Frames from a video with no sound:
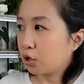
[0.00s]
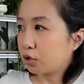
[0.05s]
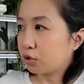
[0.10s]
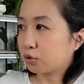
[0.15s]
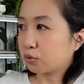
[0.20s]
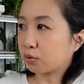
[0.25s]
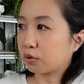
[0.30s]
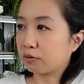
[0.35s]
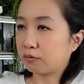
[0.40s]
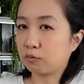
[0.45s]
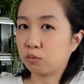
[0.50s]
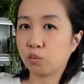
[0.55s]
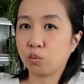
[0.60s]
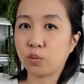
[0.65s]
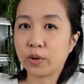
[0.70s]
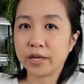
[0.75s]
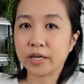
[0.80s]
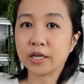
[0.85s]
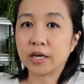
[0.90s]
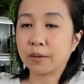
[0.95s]
sort of
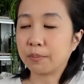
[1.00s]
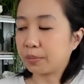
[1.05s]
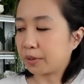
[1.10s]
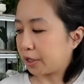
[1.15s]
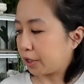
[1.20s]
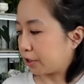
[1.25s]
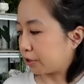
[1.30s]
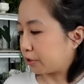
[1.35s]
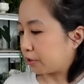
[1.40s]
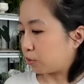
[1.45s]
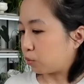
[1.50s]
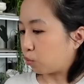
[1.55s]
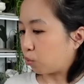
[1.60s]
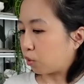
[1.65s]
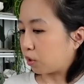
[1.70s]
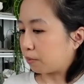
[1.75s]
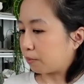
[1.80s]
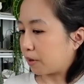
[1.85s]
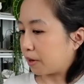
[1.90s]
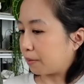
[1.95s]
wake up here and
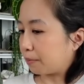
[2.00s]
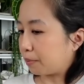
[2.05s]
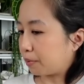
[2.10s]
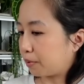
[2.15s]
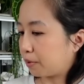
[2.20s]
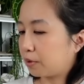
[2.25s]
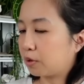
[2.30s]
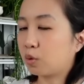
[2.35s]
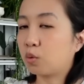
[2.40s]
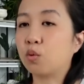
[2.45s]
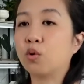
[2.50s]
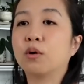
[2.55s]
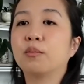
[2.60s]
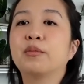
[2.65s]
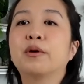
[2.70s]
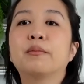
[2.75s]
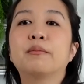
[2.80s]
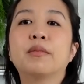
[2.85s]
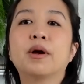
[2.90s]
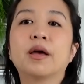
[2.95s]
warm up
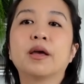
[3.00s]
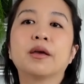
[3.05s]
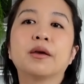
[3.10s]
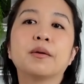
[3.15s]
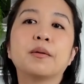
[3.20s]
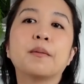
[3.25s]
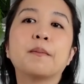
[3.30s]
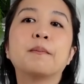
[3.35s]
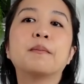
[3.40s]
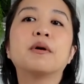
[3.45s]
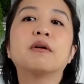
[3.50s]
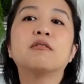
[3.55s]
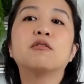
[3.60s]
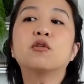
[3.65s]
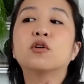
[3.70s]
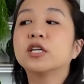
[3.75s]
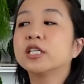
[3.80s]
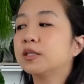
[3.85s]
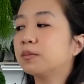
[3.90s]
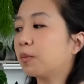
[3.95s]
my
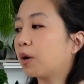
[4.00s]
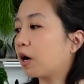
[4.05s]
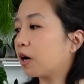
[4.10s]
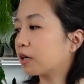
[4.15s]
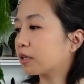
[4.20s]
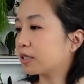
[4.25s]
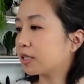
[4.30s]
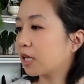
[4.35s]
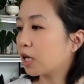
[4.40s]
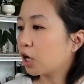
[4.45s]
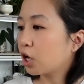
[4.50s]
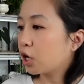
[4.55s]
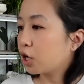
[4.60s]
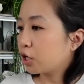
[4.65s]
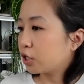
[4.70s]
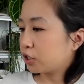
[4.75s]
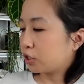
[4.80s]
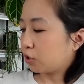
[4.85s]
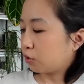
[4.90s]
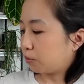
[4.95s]
voice box.
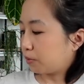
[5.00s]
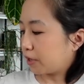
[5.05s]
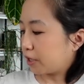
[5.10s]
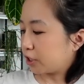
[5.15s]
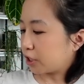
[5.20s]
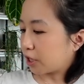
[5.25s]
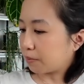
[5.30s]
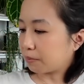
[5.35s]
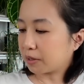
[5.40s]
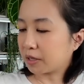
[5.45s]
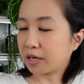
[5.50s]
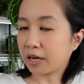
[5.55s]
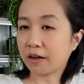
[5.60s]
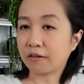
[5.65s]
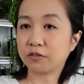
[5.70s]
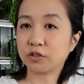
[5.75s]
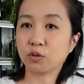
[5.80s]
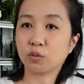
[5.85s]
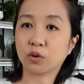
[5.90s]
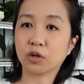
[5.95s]
So Pudge, I'm gonna
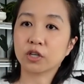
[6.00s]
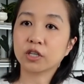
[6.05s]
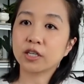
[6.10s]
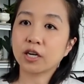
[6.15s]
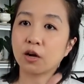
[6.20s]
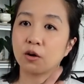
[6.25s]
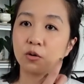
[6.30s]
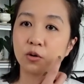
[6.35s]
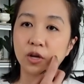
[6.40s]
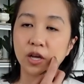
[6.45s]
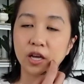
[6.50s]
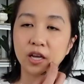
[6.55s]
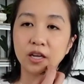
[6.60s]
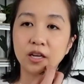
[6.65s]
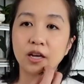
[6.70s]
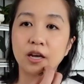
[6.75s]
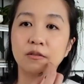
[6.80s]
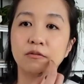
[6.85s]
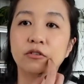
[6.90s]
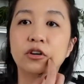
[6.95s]
have to work now, okay?
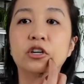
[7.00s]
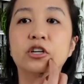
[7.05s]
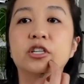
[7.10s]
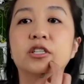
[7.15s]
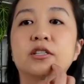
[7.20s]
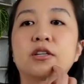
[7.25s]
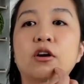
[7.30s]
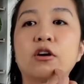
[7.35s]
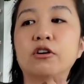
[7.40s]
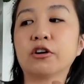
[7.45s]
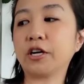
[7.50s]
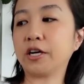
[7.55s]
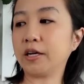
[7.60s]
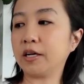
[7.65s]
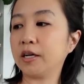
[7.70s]
I'm very sorry.